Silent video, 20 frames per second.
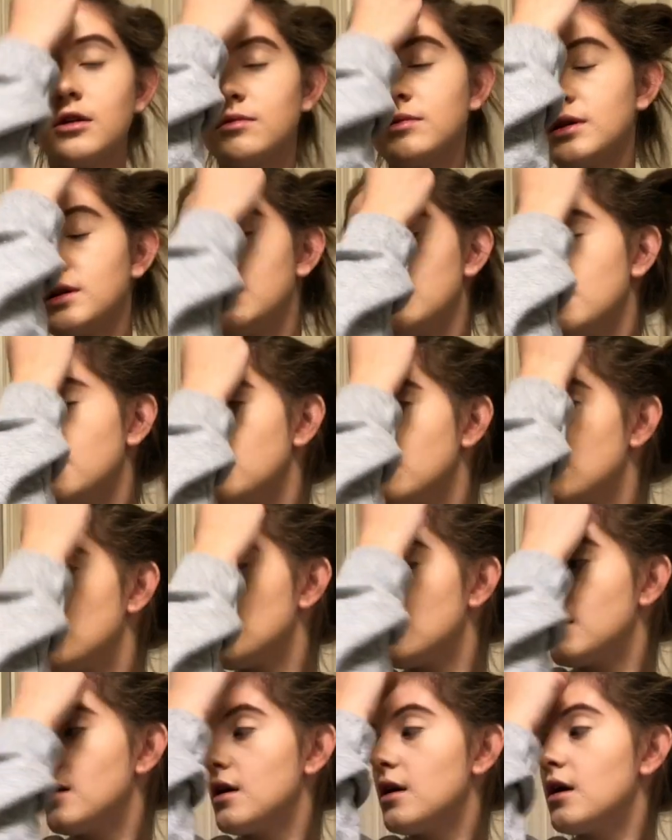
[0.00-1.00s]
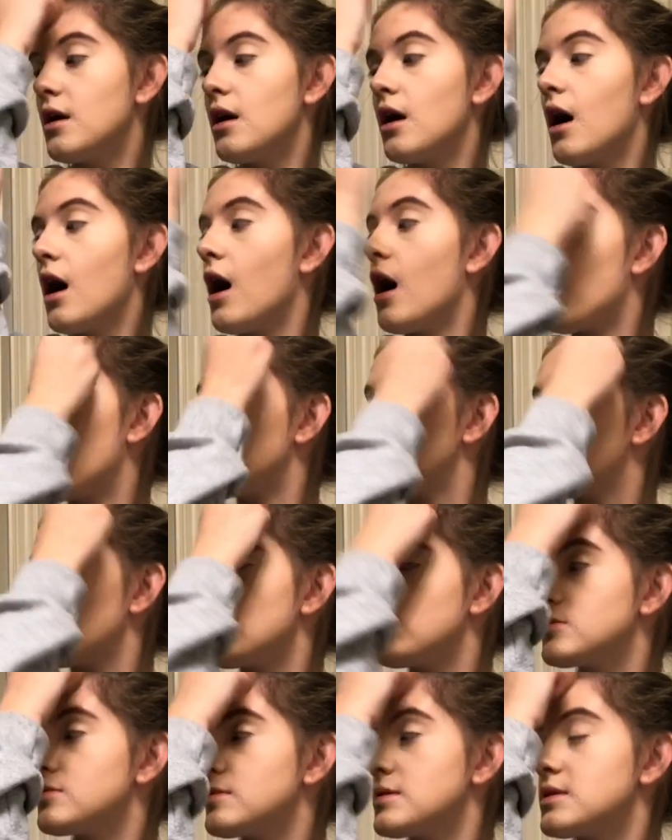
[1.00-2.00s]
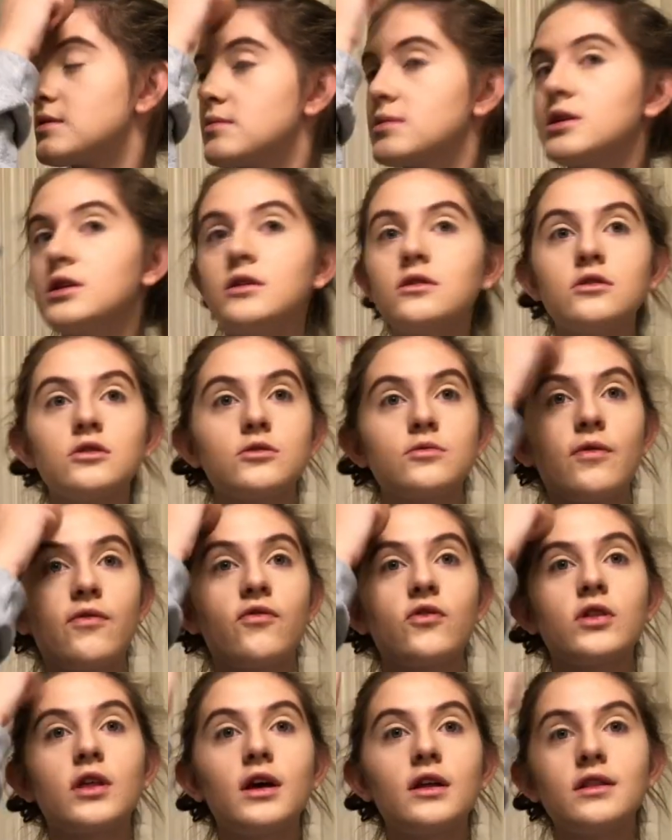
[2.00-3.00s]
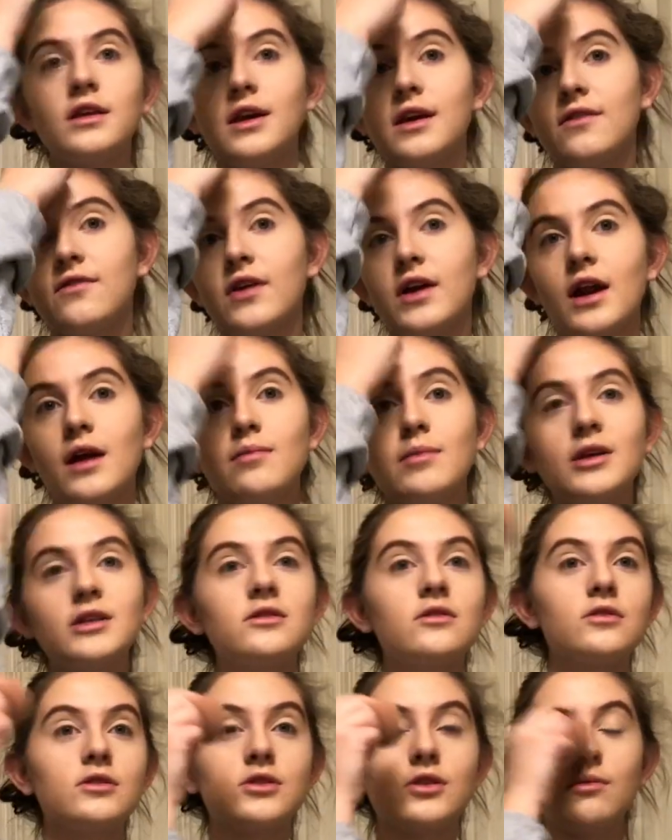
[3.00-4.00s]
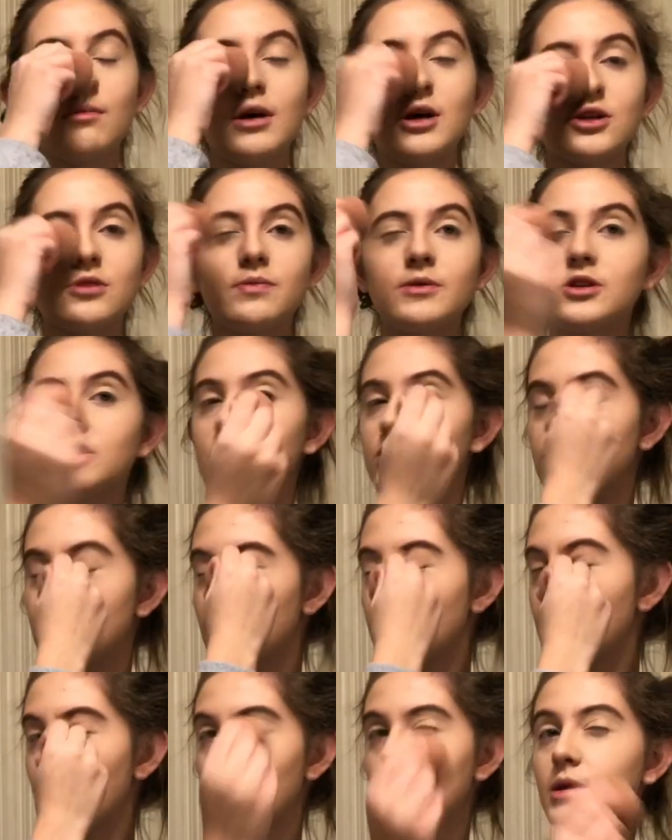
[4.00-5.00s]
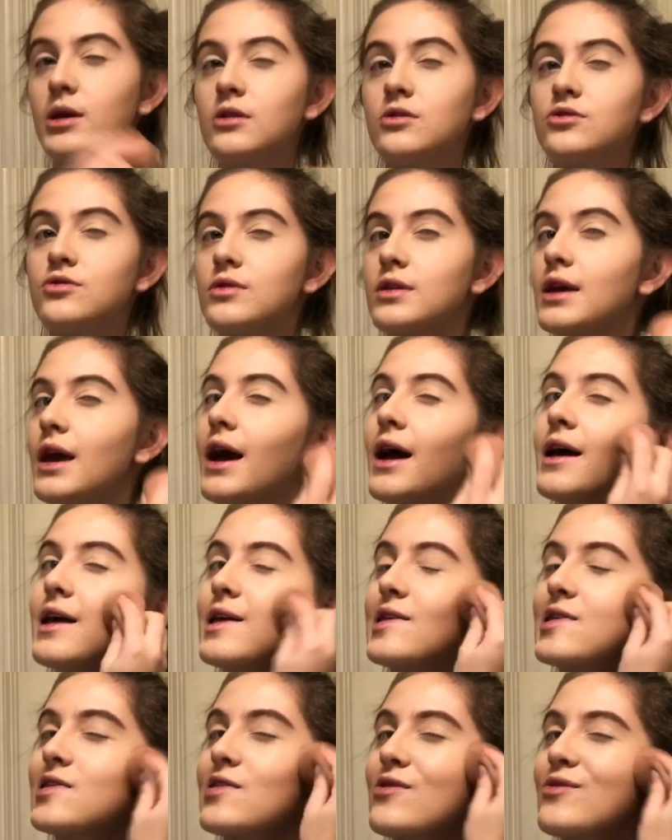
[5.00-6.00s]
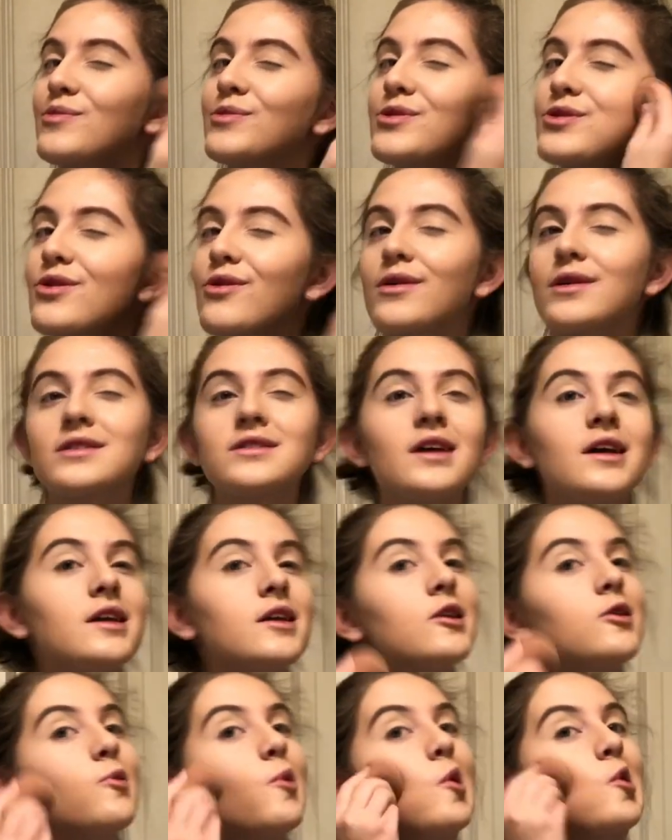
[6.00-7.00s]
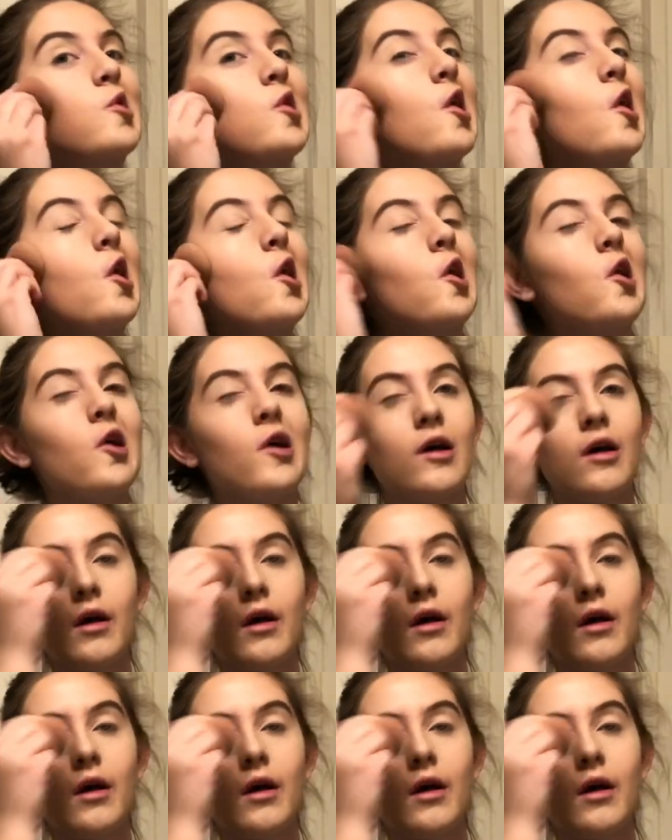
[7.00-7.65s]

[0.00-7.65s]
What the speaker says: We doubles with some seniors before they leave, and I miss her so much, but she's doing Romeo and Juliet, so I'm so excited about that.